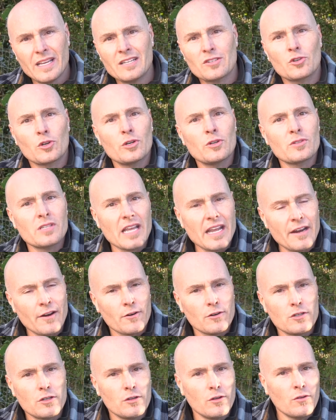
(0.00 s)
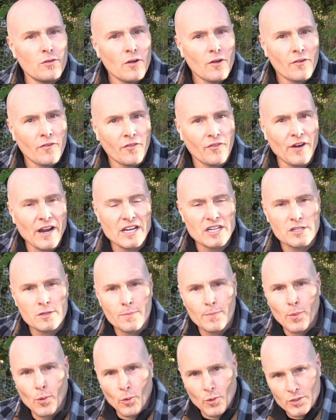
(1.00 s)
introduce air to fresh
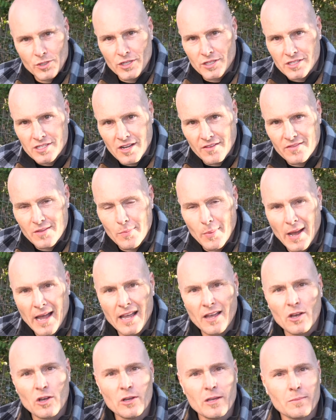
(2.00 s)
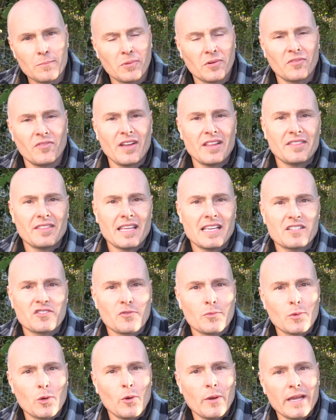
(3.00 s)
portions of the pile and prevent things
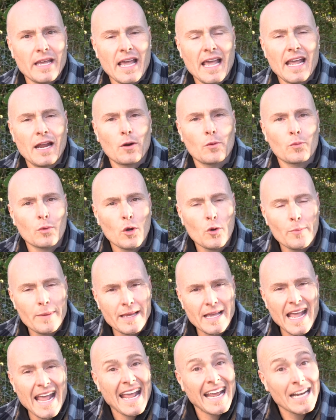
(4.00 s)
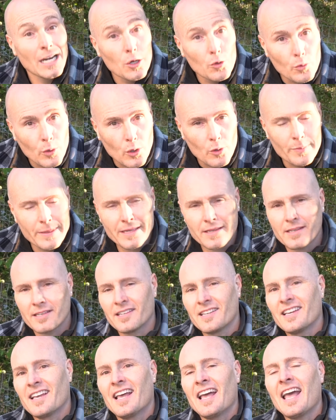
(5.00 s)
from going aerobic, anaerobic,
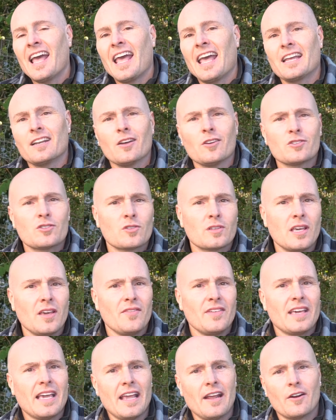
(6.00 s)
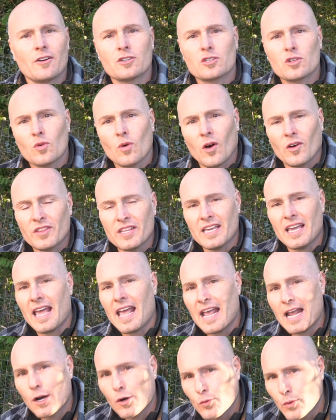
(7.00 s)
and also giving air to all the
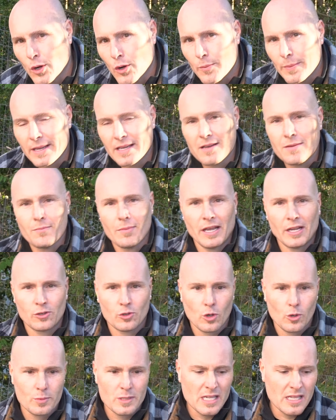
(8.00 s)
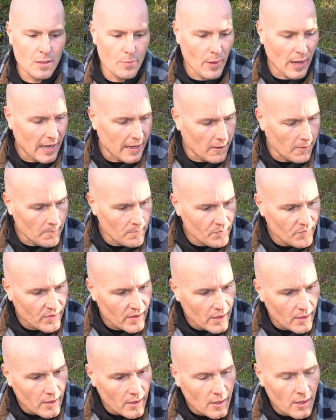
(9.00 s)
aerobic microbes in the pile.
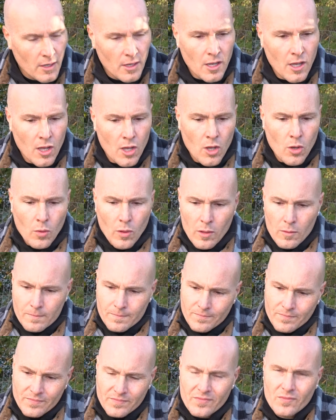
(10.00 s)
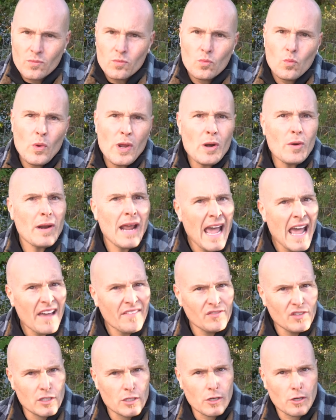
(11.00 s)
Well, we don't
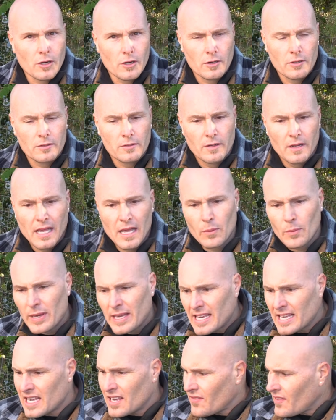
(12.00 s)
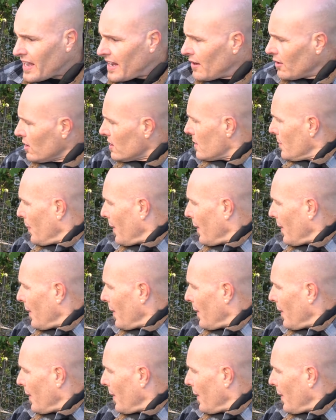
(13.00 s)
have to turn, and we can give air to the